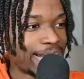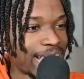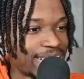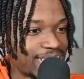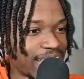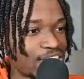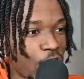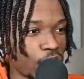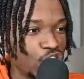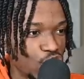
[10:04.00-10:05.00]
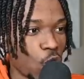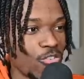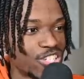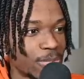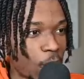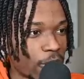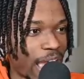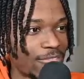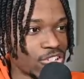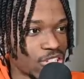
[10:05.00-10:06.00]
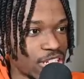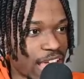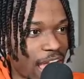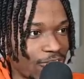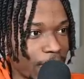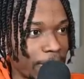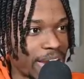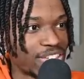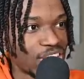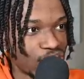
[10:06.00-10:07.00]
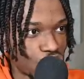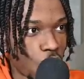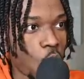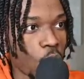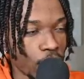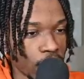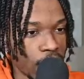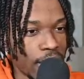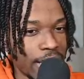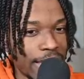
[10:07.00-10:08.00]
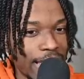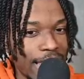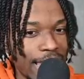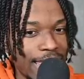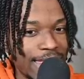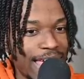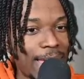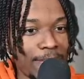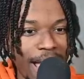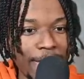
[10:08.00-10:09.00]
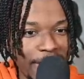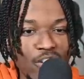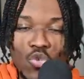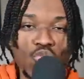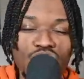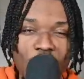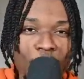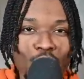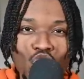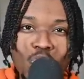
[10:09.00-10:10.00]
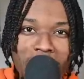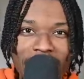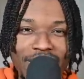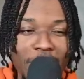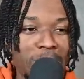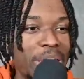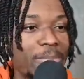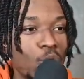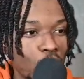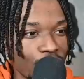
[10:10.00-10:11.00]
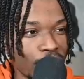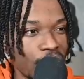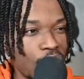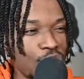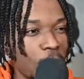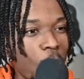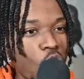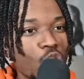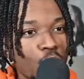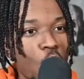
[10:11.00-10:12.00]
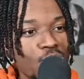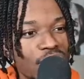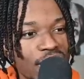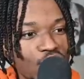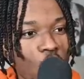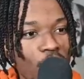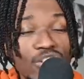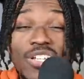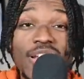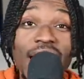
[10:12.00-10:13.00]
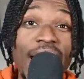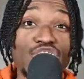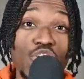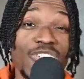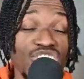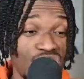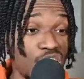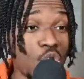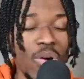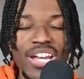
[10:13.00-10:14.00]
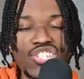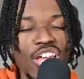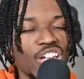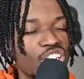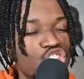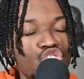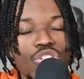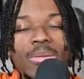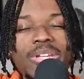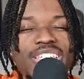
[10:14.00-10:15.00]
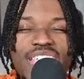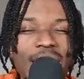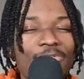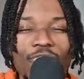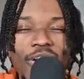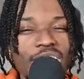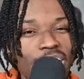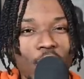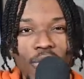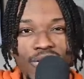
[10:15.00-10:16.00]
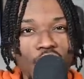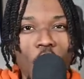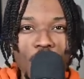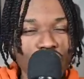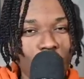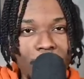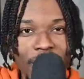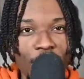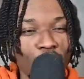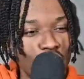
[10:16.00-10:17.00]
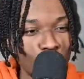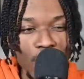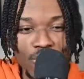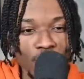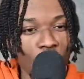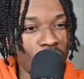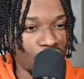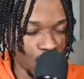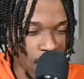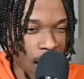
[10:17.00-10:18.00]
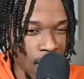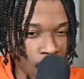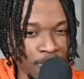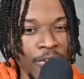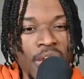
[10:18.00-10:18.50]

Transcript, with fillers: is that since Karnisovas and Marc Eversley have committed to this core, they might be too stubborn to make the big move. DeMar DeRozan is going into the last year of his deal, and it's an extremely team friendly deal. He's an all star player for two years in a row here in Chicago.